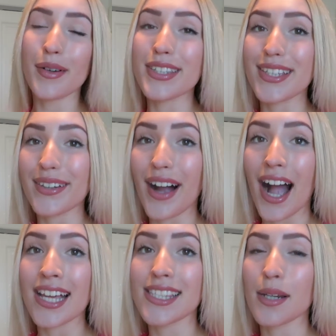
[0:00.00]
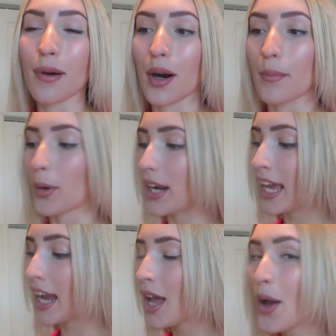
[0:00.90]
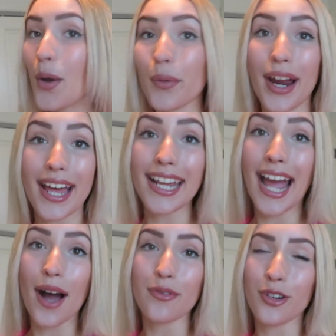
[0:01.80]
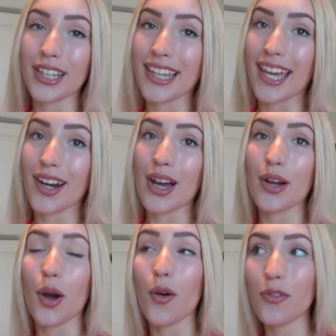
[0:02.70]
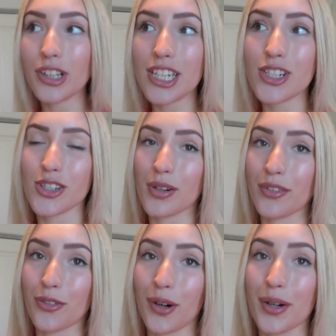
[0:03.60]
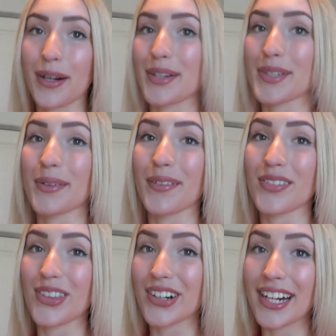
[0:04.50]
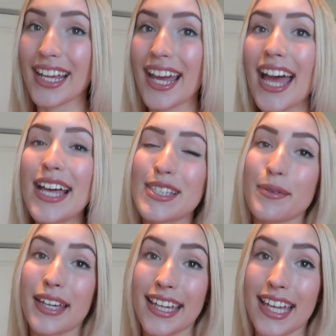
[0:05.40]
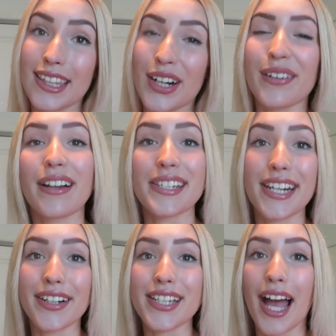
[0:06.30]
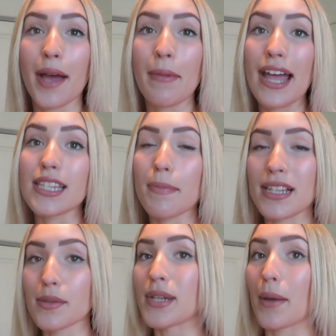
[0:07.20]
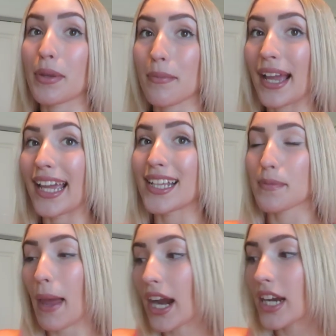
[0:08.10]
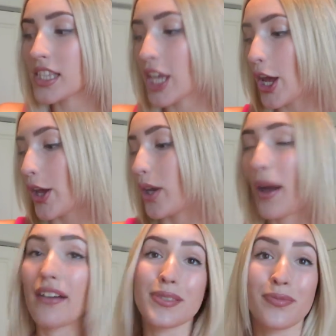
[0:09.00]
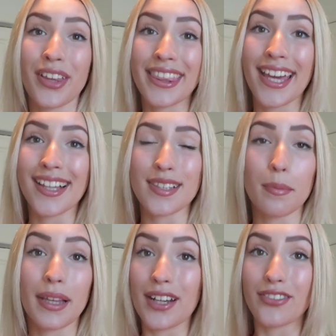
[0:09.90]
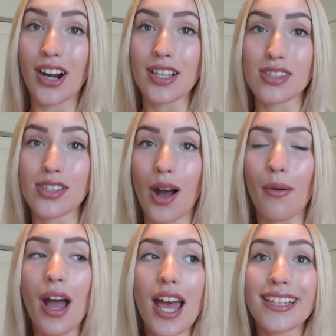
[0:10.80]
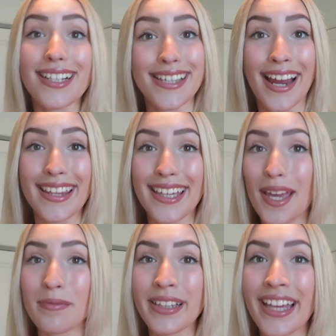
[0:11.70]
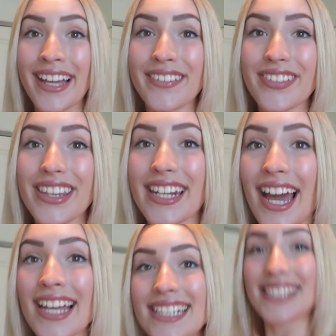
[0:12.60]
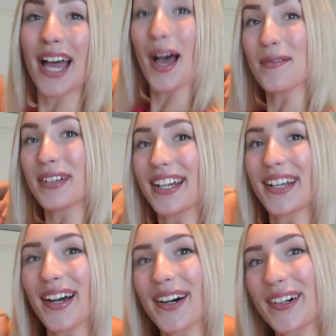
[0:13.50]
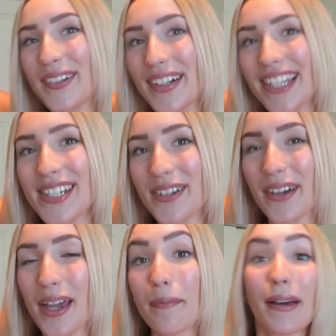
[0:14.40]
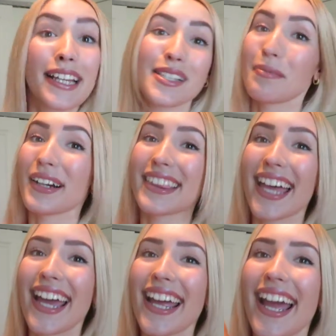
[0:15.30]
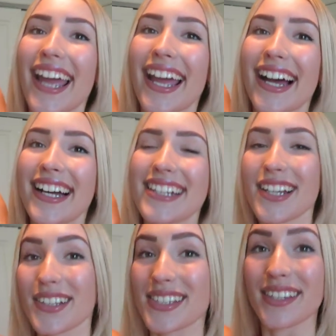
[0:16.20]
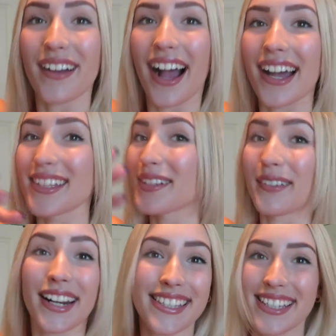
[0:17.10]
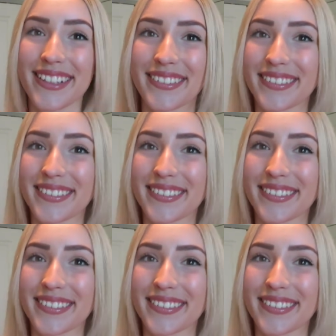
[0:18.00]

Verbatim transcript: will see you guys tomorrow morning. We're heading out for Atlanta, hopefully shooting for around twelve thirty so we can get there around dinner time and spend some time with Megan's parents who have some fun things planned for us. So that's kind of the game plan for the night. I'm gonna go enjoy Megan's birthday and I'll see you guys when I see you.